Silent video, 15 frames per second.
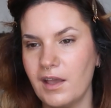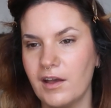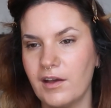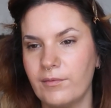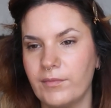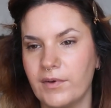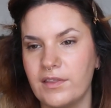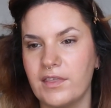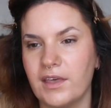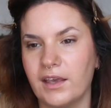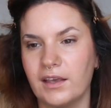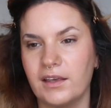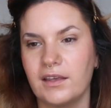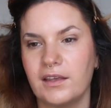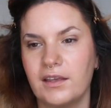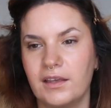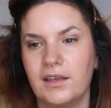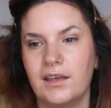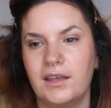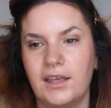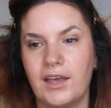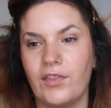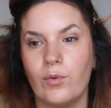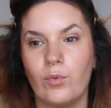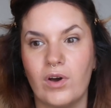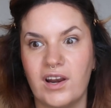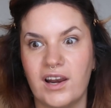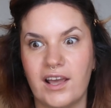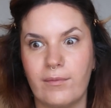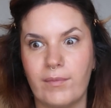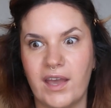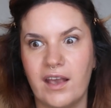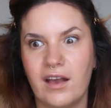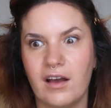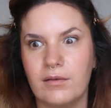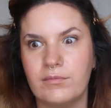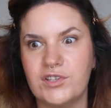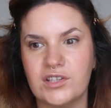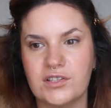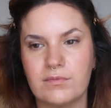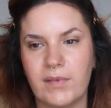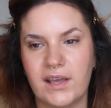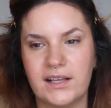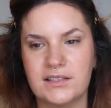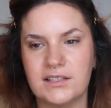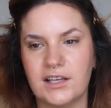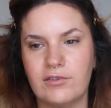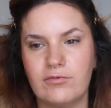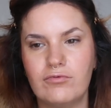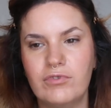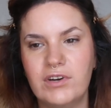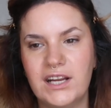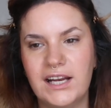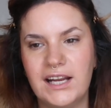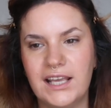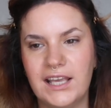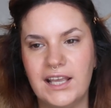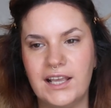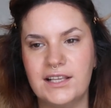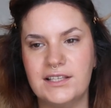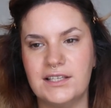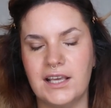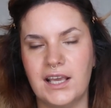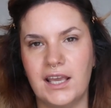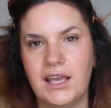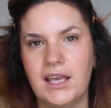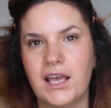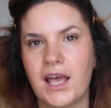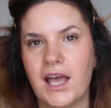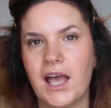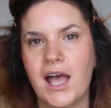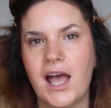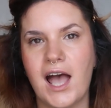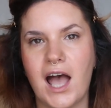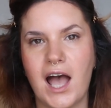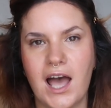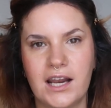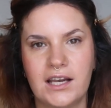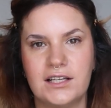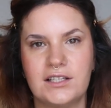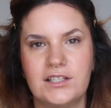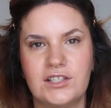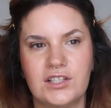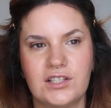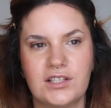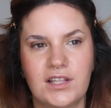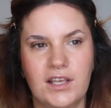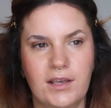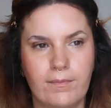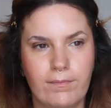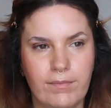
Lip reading: I think, yeah, the one layer makeup just makes it really easy, and just the